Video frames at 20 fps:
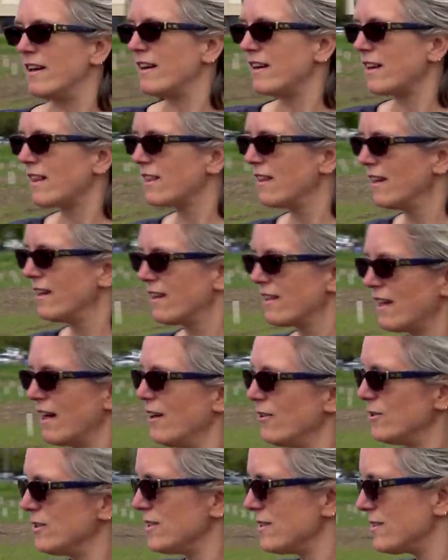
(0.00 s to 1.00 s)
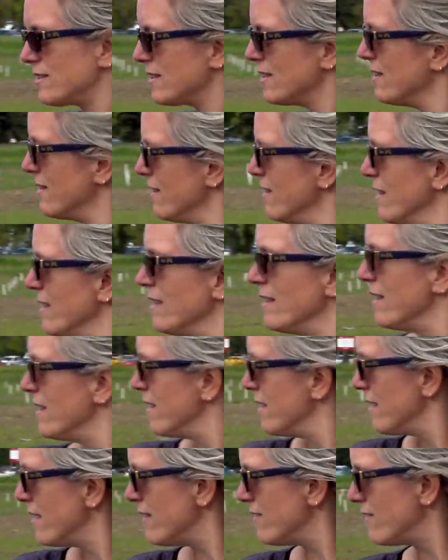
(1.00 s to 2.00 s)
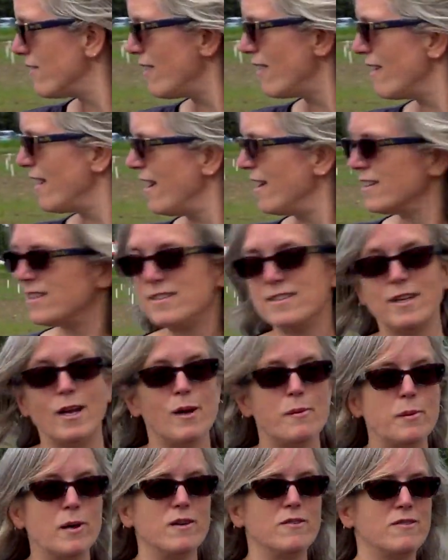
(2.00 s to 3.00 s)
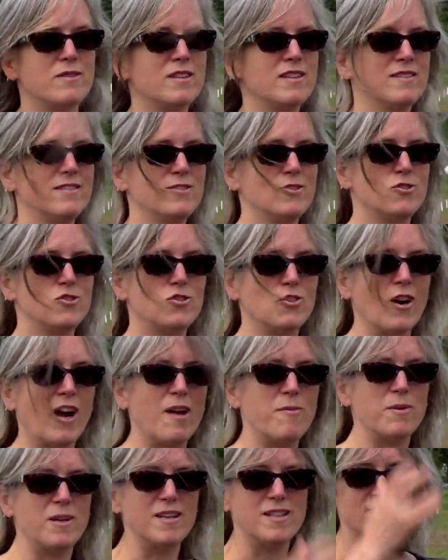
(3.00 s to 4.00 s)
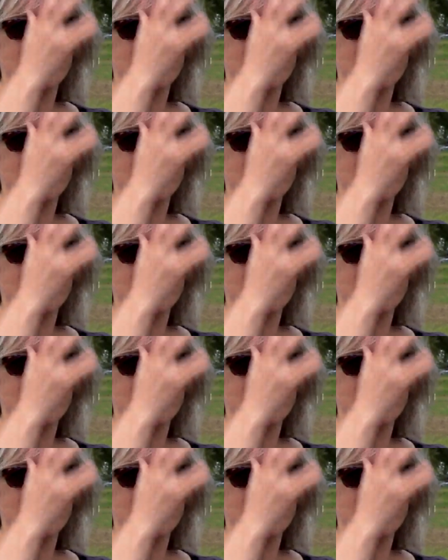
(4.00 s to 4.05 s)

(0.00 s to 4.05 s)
I think that was all I had to say about dry beans